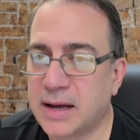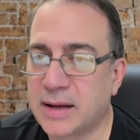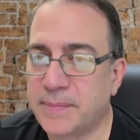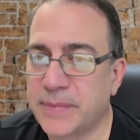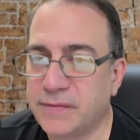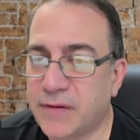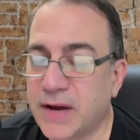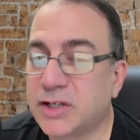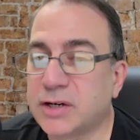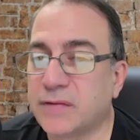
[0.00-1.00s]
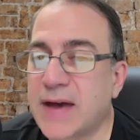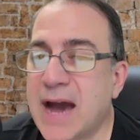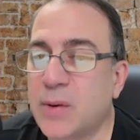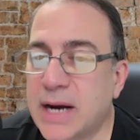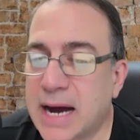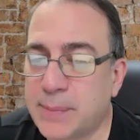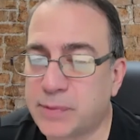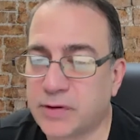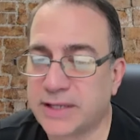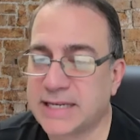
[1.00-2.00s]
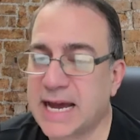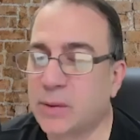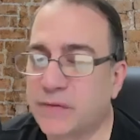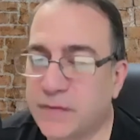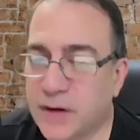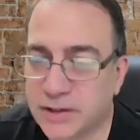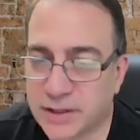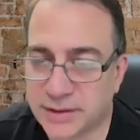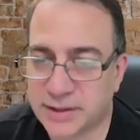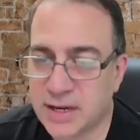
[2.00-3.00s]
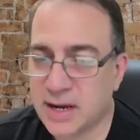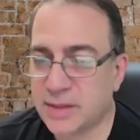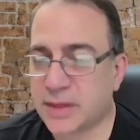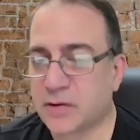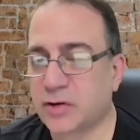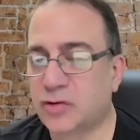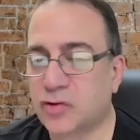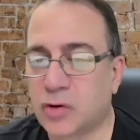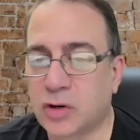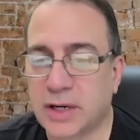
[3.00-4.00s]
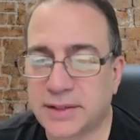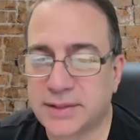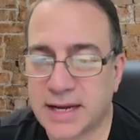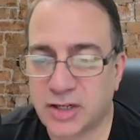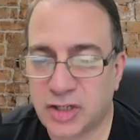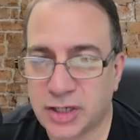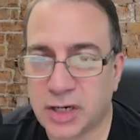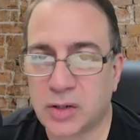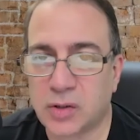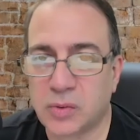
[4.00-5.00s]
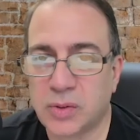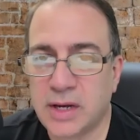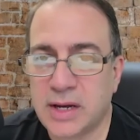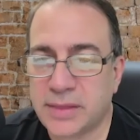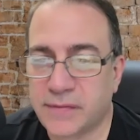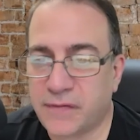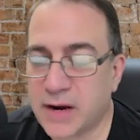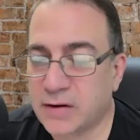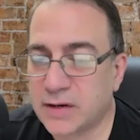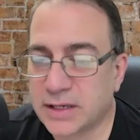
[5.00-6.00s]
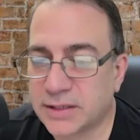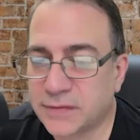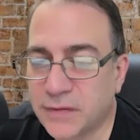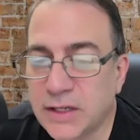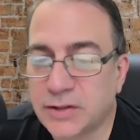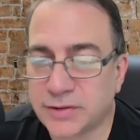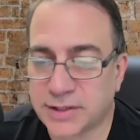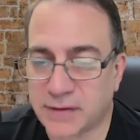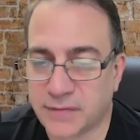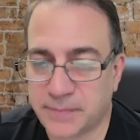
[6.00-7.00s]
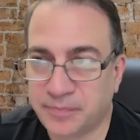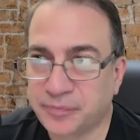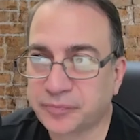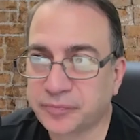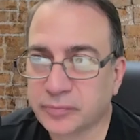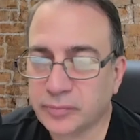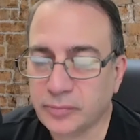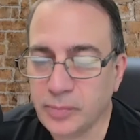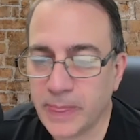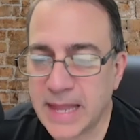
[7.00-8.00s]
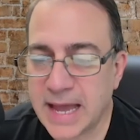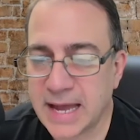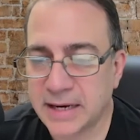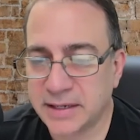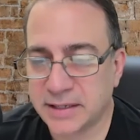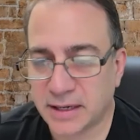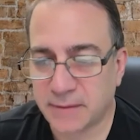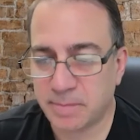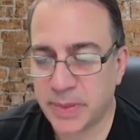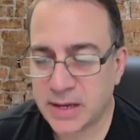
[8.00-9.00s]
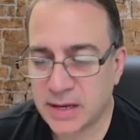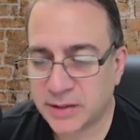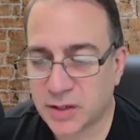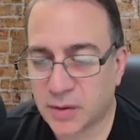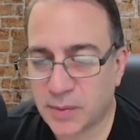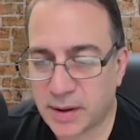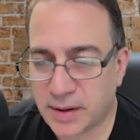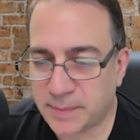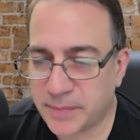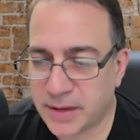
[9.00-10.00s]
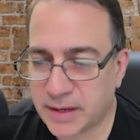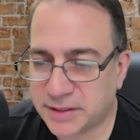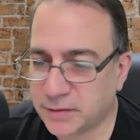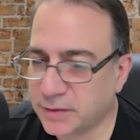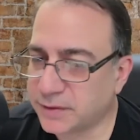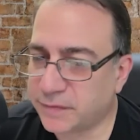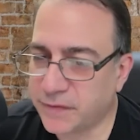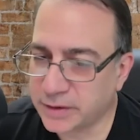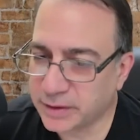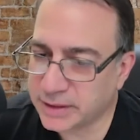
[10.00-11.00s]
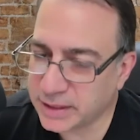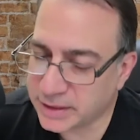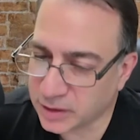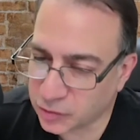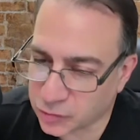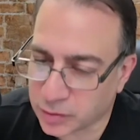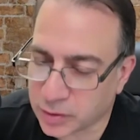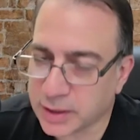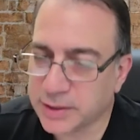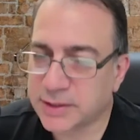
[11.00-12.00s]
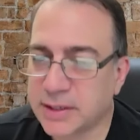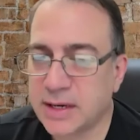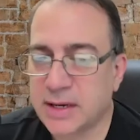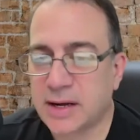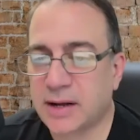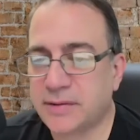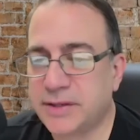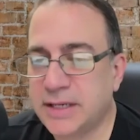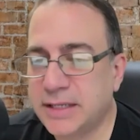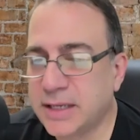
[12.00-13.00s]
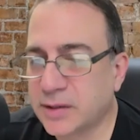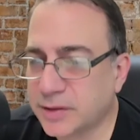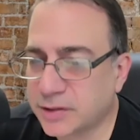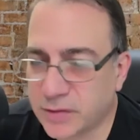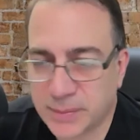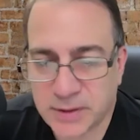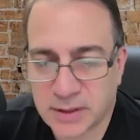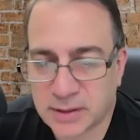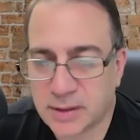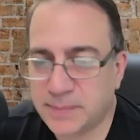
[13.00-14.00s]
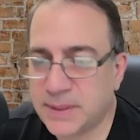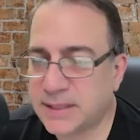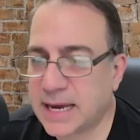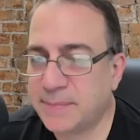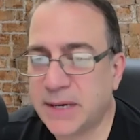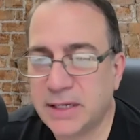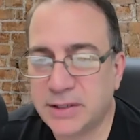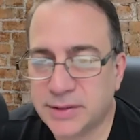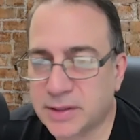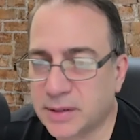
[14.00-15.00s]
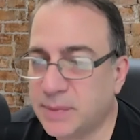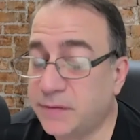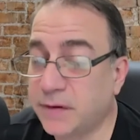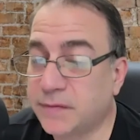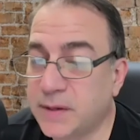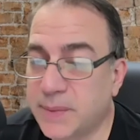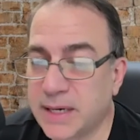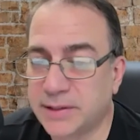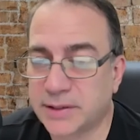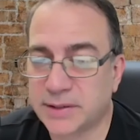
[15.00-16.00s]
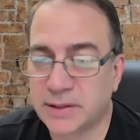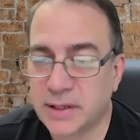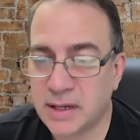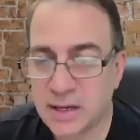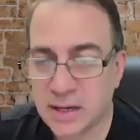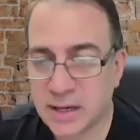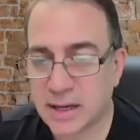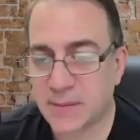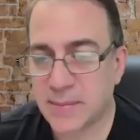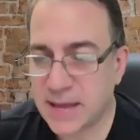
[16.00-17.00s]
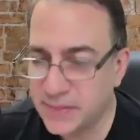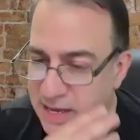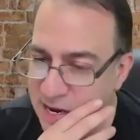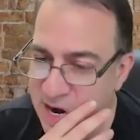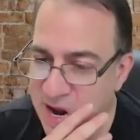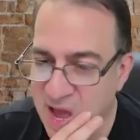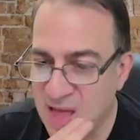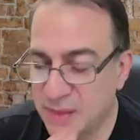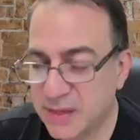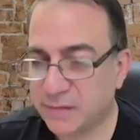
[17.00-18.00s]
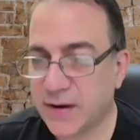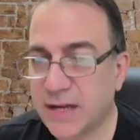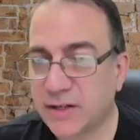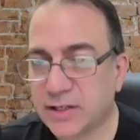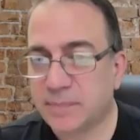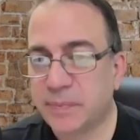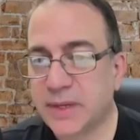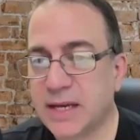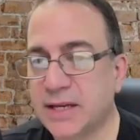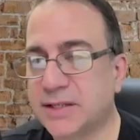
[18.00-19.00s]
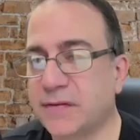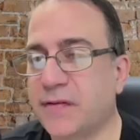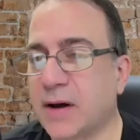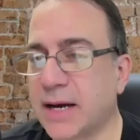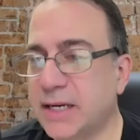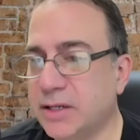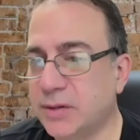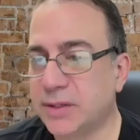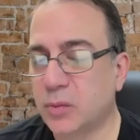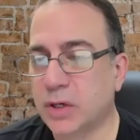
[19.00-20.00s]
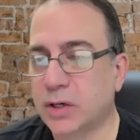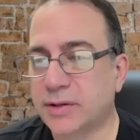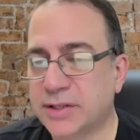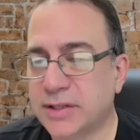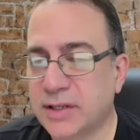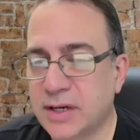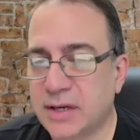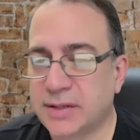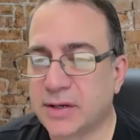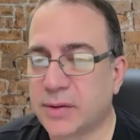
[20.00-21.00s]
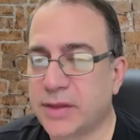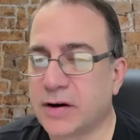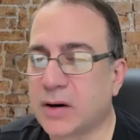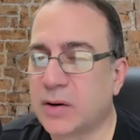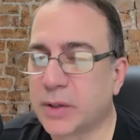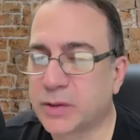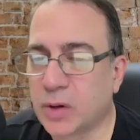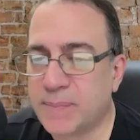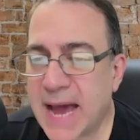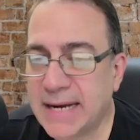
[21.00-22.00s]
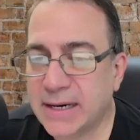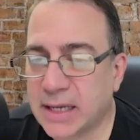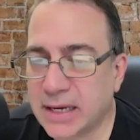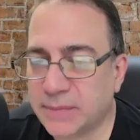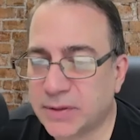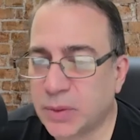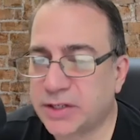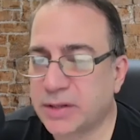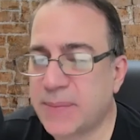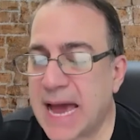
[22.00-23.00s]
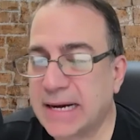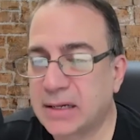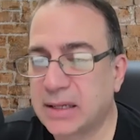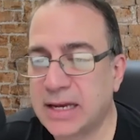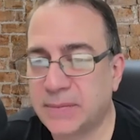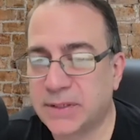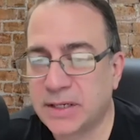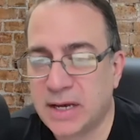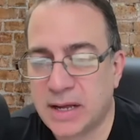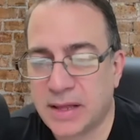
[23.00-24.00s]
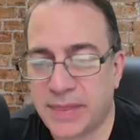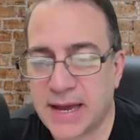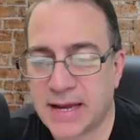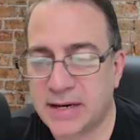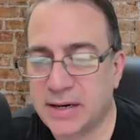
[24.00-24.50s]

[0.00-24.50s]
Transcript: invention, of how it operates, how it functions. There are drawings that show the various features of it. And a series of fairly detailed drawings, a detailed description, could be 10 pages, could be 50 pages. And then the invention is defined using words. So there are what's called patent claims, which in the patent claims then